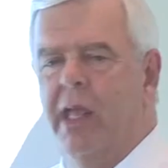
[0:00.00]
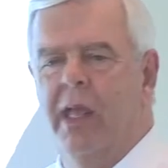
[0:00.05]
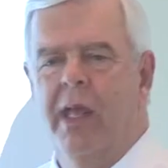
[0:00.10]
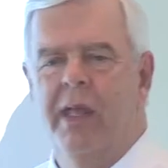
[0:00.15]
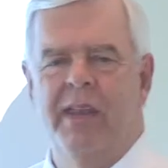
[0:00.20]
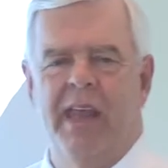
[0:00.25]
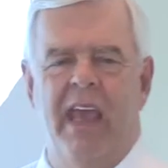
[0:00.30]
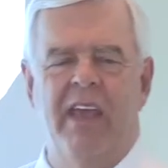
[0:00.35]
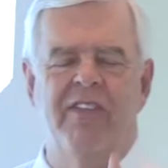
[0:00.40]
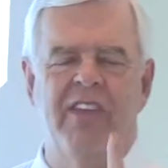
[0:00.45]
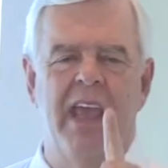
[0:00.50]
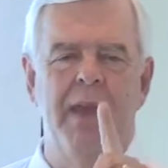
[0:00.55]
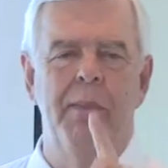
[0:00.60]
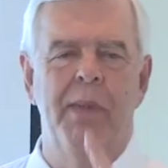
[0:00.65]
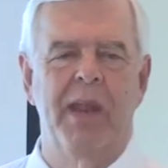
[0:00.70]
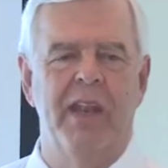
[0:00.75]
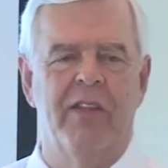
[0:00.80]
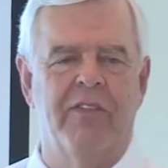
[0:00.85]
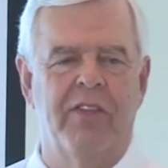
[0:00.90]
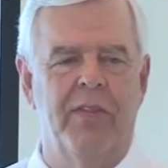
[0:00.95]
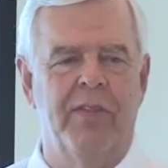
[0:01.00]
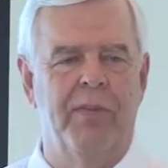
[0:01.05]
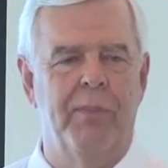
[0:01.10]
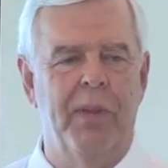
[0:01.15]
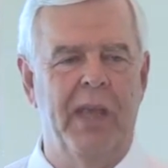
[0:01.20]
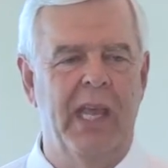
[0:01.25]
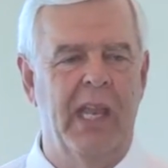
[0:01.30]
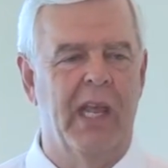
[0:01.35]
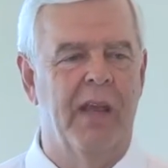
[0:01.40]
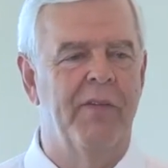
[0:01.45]
It takes eight minutes at the
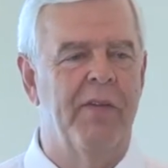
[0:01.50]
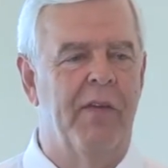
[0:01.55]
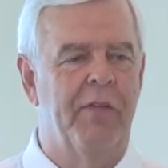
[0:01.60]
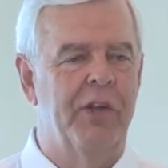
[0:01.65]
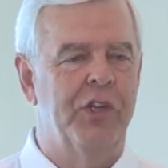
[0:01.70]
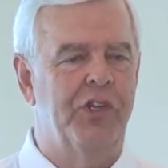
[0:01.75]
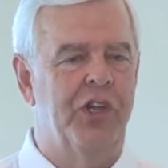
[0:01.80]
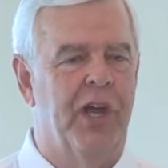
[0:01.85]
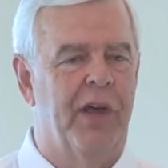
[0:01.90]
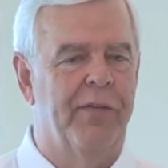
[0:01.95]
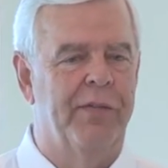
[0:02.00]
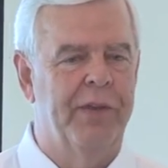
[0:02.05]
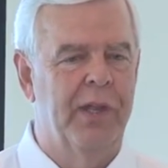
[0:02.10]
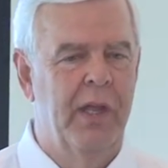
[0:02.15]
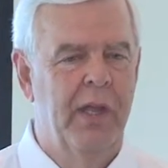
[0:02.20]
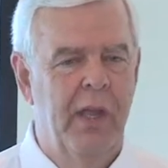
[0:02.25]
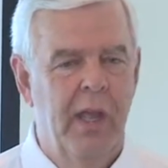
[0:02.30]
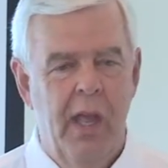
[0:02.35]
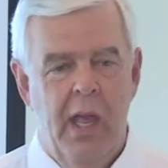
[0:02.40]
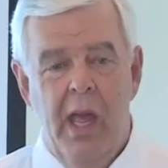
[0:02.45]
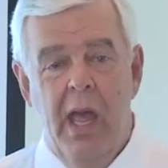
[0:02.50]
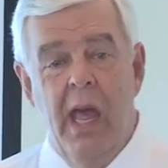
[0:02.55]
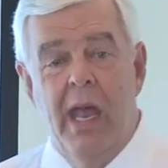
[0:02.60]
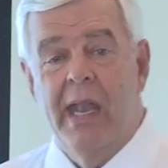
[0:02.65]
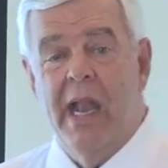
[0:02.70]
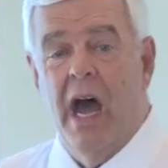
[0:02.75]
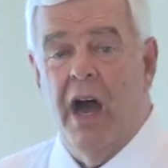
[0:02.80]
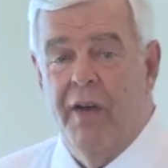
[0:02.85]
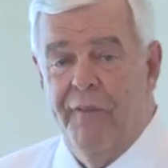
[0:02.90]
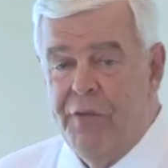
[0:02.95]
beginning of every shift.
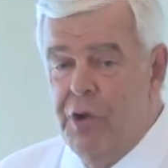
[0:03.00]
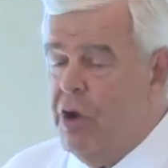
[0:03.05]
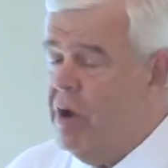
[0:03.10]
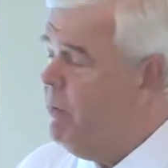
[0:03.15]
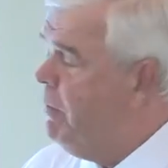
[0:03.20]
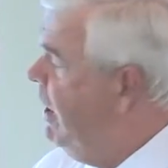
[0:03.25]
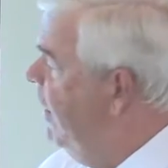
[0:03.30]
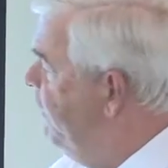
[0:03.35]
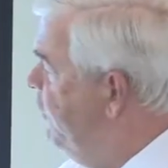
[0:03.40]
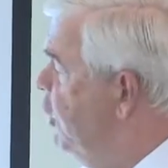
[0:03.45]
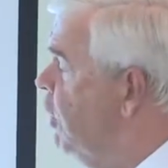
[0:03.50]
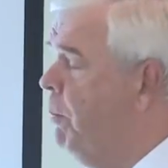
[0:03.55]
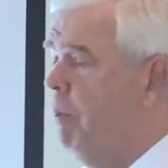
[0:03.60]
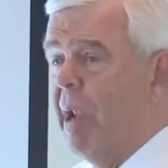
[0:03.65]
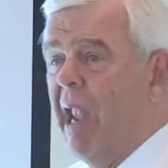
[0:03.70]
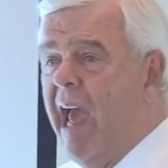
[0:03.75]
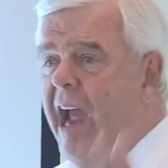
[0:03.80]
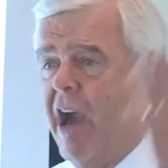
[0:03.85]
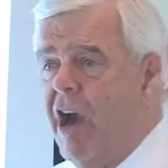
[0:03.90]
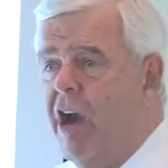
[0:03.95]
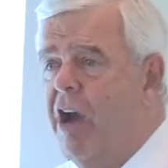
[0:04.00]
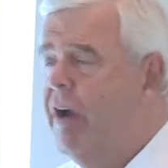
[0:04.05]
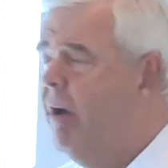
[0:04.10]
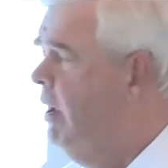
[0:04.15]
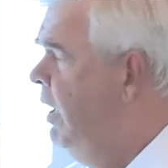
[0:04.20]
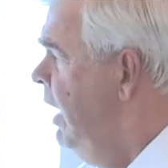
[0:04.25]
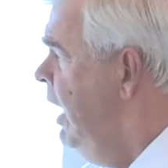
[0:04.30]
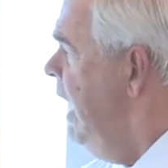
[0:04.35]
Now, if you're, if you're Blair